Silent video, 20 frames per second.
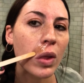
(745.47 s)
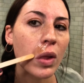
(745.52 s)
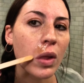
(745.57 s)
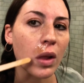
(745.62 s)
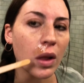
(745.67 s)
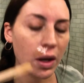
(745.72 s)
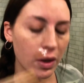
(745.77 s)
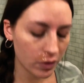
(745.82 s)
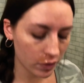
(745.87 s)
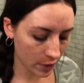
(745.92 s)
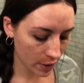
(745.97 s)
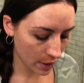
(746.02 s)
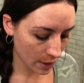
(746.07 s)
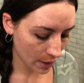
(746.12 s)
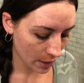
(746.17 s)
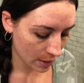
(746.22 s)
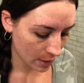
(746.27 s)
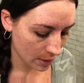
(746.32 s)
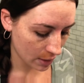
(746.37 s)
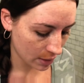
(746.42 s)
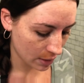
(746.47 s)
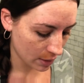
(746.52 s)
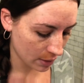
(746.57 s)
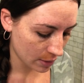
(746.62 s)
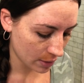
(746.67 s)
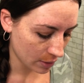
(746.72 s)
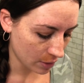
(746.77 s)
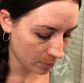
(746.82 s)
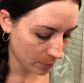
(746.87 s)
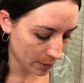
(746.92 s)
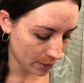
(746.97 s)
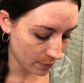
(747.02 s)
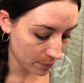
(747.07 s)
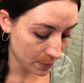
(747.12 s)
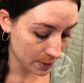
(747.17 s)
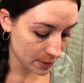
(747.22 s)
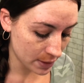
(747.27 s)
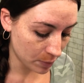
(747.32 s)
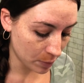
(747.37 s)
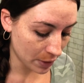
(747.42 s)
And re-get anything that you might have
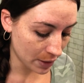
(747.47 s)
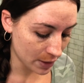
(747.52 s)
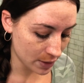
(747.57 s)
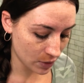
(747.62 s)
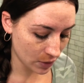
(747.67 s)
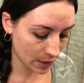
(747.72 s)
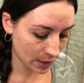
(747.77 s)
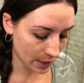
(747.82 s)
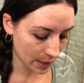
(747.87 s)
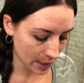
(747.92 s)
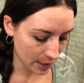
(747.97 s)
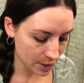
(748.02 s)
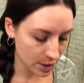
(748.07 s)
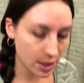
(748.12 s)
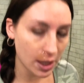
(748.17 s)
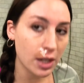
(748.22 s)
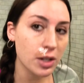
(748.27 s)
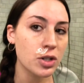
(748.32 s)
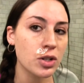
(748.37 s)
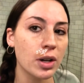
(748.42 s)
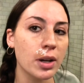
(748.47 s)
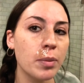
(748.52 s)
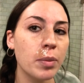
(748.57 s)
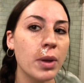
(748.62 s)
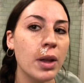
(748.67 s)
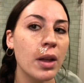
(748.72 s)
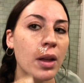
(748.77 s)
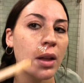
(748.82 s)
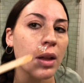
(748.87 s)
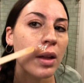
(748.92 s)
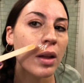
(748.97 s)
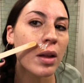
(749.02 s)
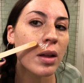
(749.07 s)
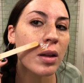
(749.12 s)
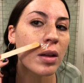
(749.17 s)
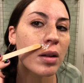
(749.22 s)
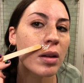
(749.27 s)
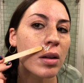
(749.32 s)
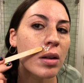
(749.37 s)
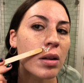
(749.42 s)
missed because you had to catch that drip.
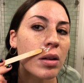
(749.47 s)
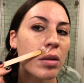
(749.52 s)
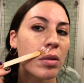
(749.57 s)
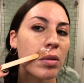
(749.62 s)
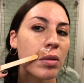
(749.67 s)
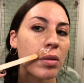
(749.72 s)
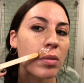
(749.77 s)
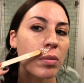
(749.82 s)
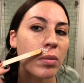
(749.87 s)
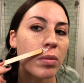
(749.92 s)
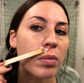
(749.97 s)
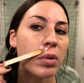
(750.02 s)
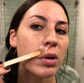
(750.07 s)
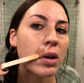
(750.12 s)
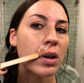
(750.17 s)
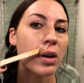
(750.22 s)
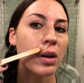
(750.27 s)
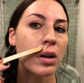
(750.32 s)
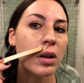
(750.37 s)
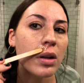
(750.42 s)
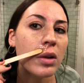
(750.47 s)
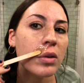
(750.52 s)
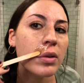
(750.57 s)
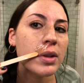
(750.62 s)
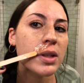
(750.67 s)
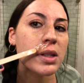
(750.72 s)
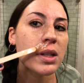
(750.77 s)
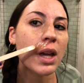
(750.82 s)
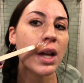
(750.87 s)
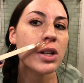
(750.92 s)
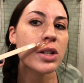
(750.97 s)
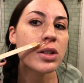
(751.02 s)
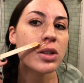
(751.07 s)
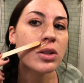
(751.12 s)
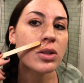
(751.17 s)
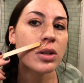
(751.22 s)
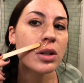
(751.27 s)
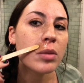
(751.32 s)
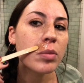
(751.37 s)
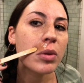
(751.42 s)
But always catch the
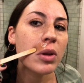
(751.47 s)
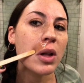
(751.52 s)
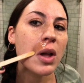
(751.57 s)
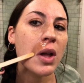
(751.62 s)
drip.